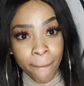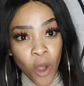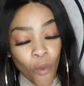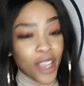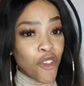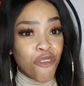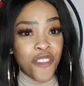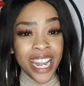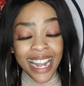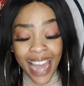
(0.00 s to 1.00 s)
When you're
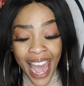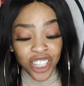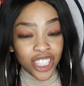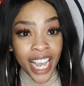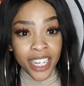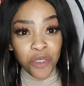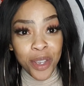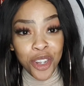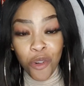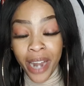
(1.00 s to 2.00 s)
feeling agitated, when
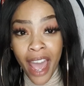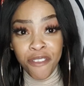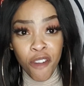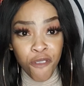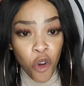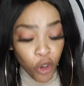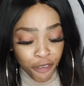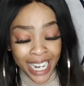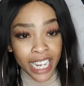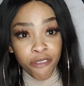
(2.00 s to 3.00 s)
you don't have your phone or
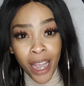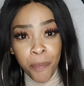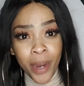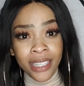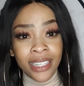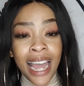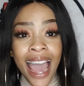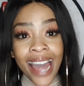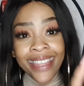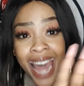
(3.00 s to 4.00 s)
feeling it vibrated,
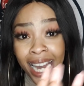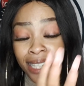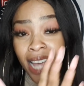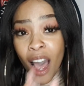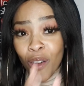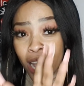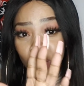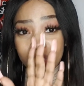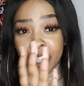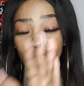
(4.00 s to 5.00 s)
that is how
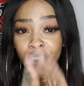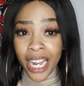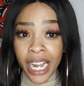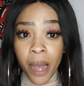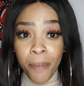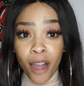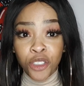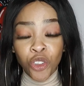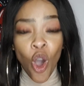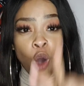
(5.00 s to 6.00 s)
idlozi is feeling
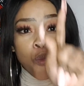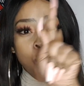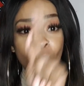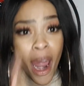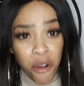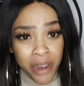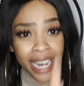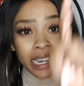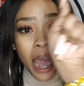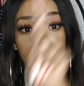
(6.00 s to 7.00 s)
about you,
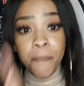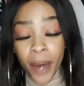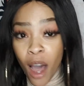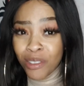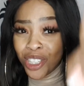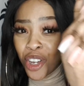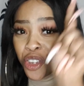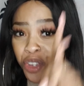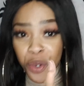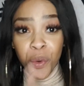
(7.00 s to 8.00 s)
worried about
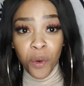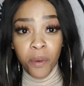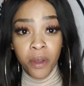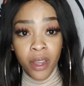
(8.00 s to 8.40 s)
you.